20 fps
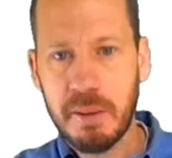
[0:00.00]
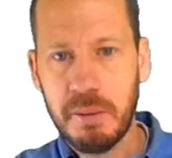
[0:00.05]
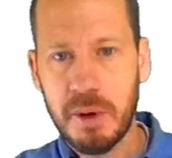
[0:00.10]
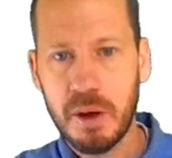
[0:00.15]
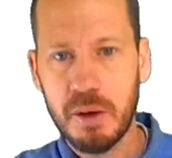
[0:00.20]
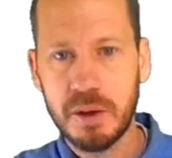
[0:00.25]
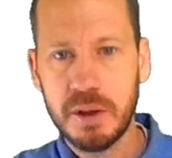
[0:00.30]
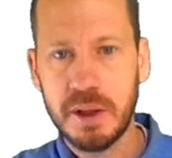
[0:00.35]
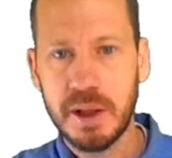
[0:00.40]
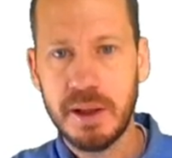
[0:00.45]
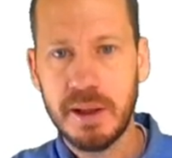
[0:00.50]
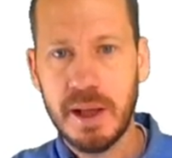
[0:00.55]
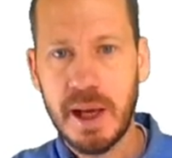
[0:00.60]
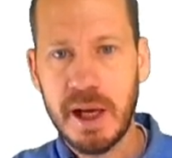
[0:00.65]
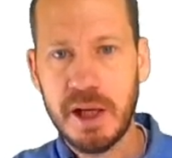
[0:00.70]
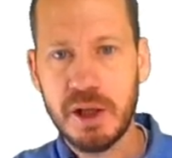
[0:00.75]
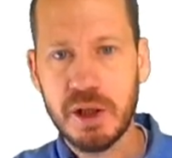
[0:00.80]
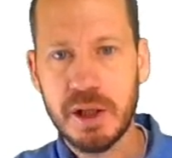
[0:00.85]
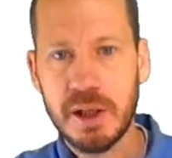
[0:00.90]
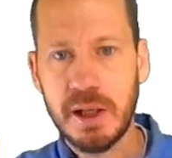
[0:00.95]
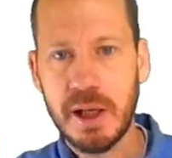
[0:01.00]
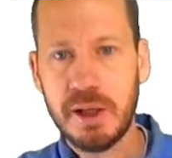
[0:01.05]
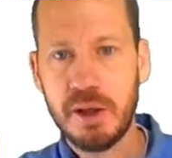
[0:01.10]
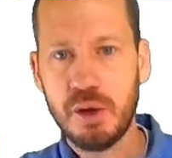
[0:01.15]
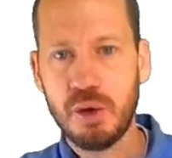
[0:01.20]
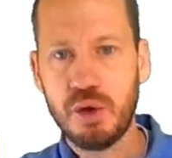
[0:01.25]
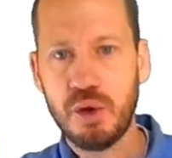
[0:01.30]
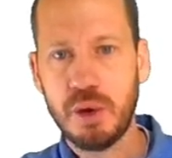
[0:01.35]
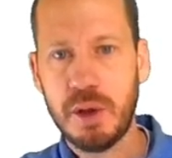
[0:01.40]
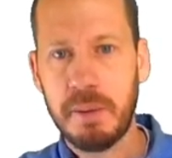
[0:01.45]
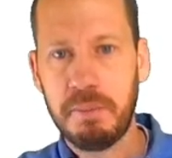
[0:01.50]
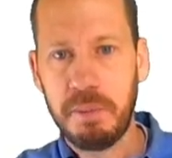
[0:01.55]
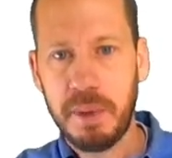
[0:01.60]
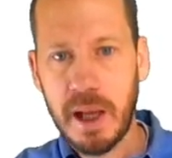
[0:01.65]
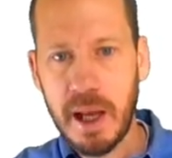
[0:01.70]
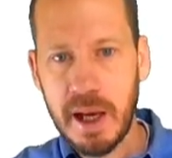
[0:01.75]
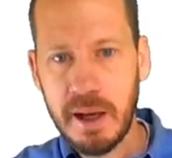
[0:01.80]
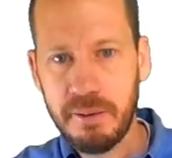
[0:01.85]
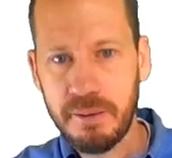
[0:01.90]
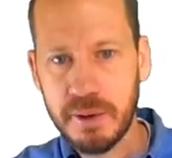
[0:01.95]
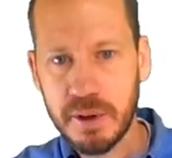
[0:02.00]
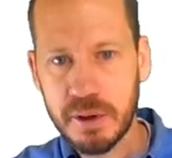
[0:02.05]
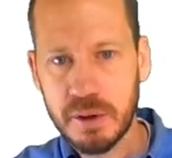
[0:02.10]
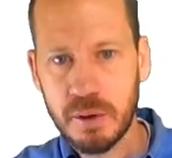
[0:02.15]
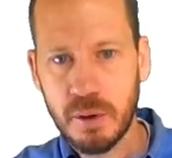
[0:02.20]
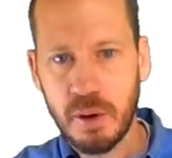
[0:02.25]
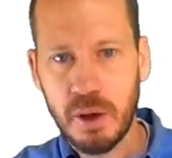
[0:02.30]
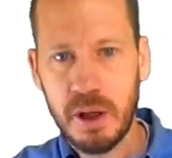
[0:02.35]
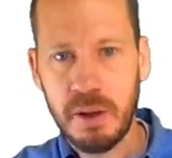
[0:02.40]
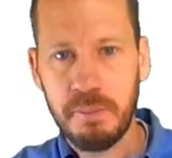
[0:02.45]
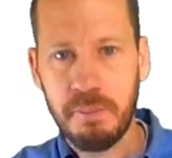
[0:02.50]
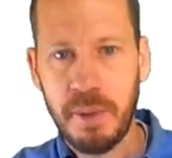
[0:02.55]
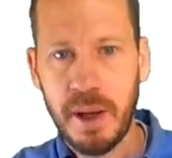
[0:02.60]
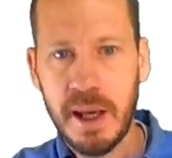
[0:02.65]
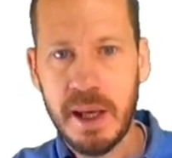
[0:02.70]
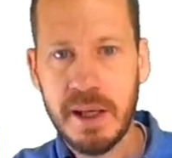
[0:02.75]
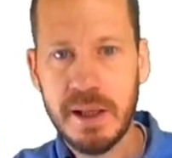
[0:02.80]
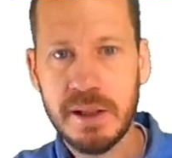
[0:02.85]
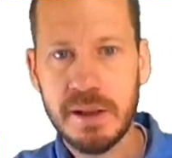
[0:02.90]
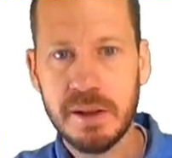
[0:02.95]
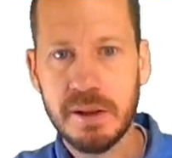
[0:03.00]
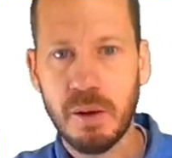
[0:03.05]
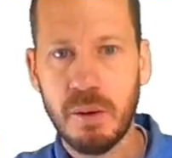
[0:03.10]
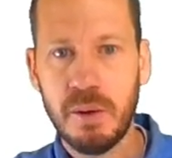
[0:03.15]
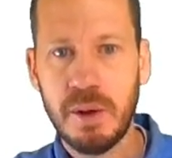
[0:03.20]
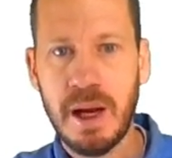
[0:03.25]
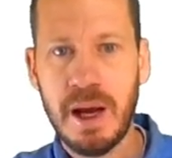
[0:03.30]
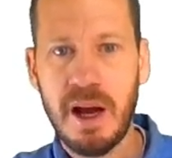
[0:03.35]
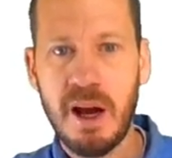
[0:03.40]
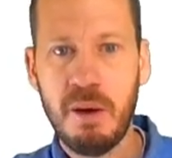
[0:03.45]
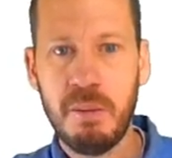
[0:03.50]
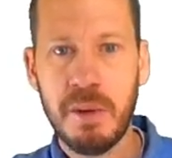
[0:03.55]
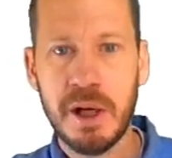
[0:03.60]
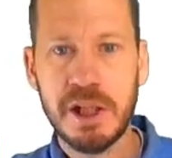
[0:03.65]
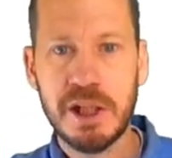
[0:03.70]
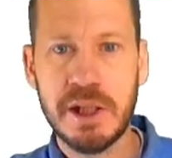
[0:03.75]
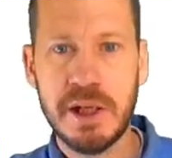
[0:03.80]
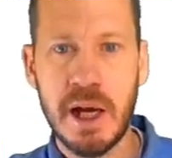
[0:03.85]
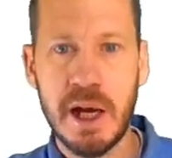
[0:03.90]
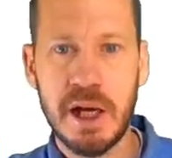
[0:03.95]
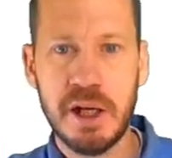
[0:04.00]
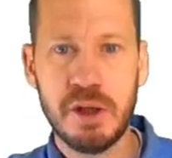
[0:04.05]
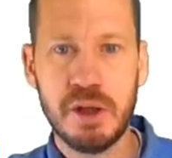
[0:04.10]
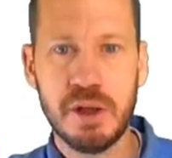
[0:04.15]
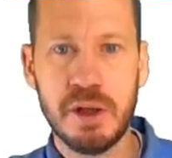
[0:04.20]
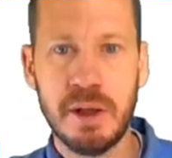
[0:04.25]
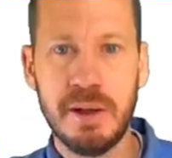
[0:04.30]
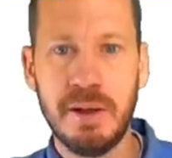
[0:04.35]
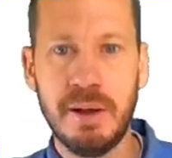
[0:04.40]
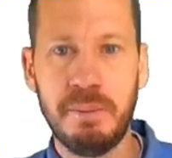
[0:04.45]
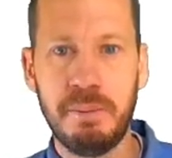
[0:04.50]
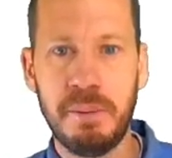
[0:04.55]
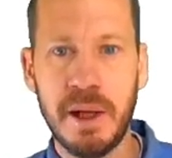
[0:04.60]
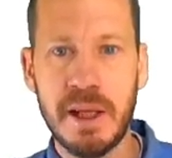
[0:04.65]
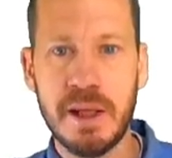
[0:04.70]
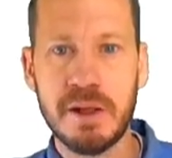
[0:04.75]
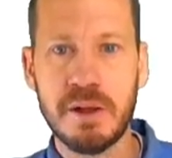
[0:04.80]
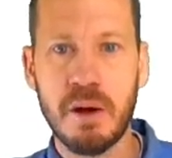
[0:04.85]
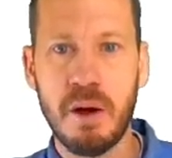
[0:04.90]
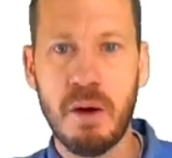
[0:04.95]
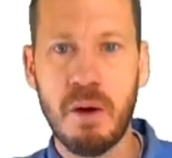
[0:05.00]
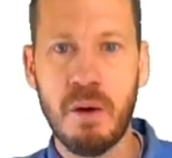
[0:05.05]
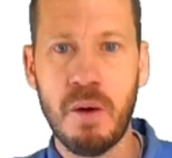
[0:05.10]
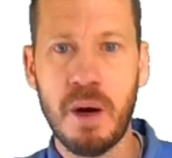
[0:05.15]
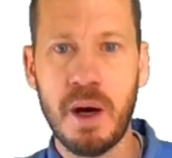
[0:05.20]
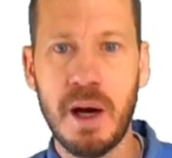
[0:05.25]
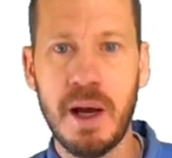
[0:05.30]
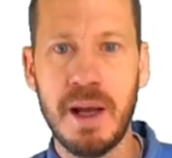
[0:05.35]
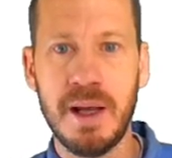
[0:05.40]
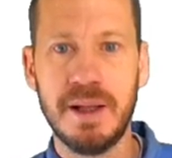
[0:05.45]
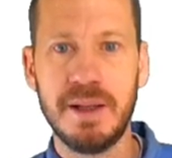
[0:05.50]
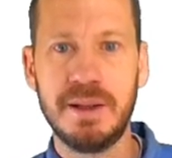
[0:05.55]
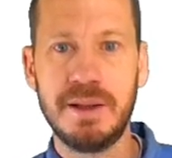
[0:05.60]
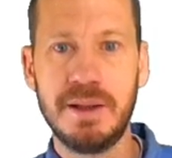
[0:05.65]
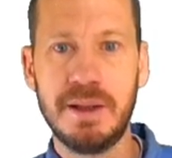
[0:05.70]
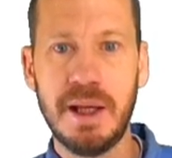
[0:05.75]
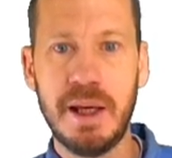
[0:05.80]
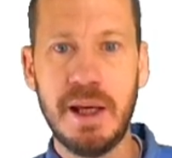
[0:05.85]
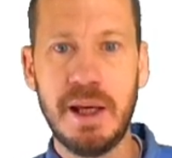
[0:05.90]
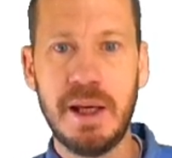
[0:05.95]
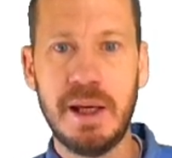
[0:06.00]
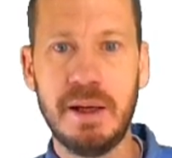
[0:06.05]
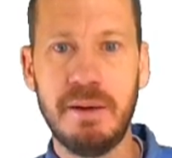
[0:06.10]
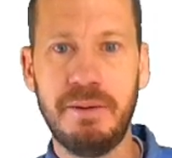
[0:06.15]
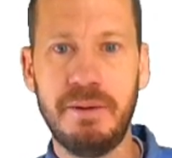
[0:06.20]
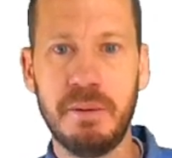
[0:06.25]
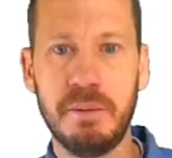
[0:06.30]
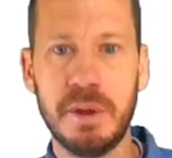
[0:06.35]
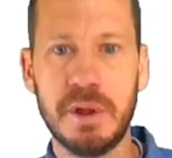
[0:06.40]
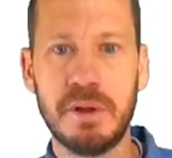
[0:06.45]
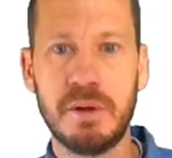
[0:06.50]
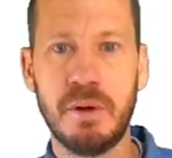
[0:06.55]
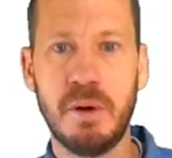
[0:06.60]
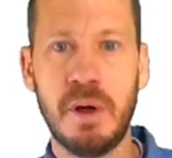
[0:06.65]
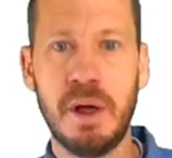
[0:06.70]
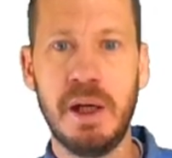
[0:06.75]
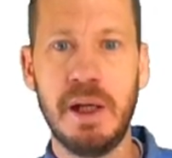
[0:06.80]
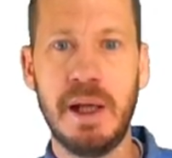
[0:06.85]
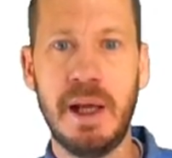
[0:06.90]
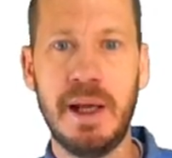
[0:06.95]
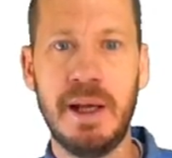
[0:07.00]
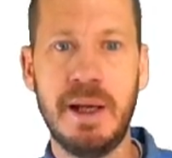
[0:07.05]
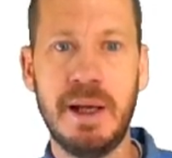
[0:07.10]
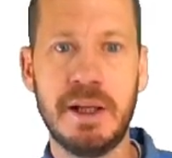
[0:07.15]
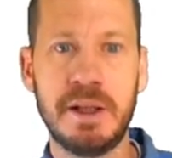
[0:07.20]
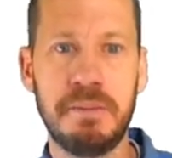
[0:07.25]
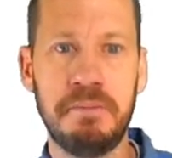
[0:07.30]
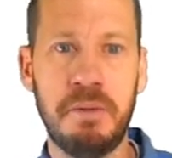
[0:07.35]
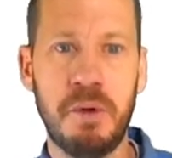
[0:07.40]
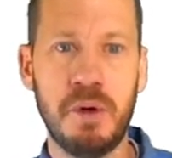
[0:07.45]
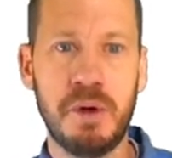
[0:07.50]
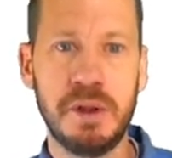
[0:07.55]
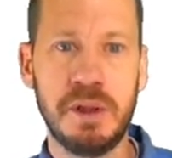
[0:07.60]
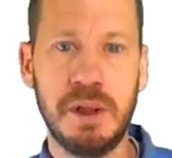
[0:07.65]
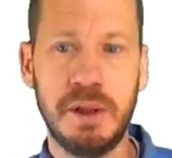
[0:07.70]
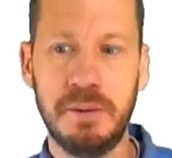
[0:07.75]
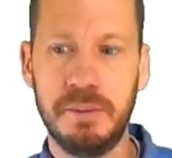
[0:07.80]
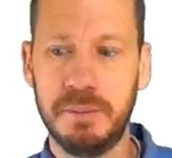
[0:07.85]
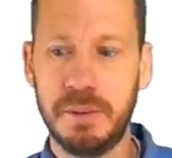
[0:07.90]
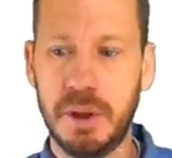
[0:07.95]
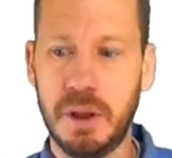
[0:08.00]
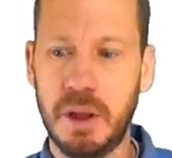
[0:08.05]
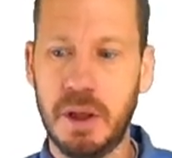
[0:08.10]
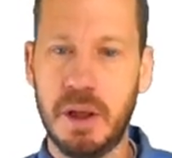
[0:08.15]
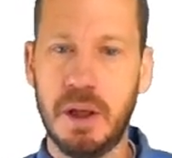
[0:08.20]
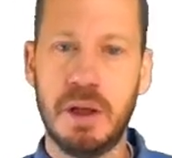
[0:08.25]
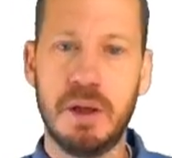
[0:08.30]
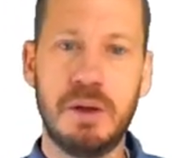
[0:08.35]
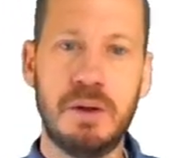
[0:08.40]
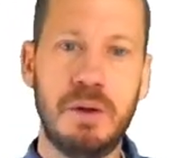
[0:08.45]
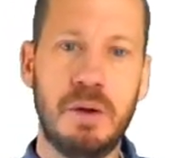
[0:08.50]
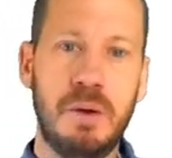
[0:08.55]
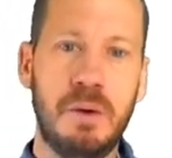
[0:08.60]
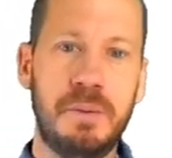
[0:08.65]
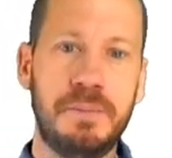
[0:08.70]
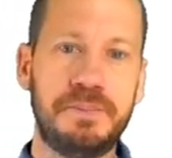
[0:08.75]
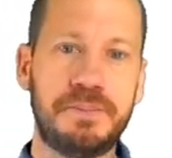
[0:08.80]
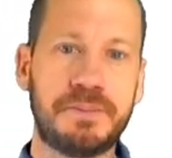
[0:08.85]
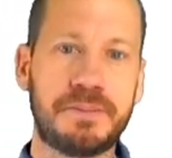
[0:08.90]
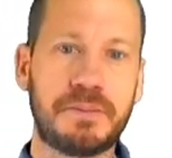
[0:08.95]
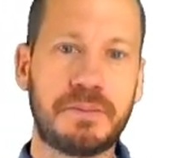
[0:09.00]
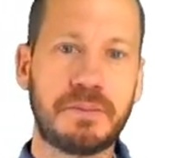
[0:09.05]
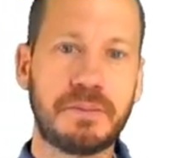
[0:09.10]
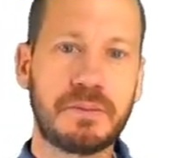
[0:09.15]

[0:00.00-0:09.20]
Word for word: about the nitrogen that you should apply for the soil based on how much nitrogen the plants are taking from the soil and exporting. So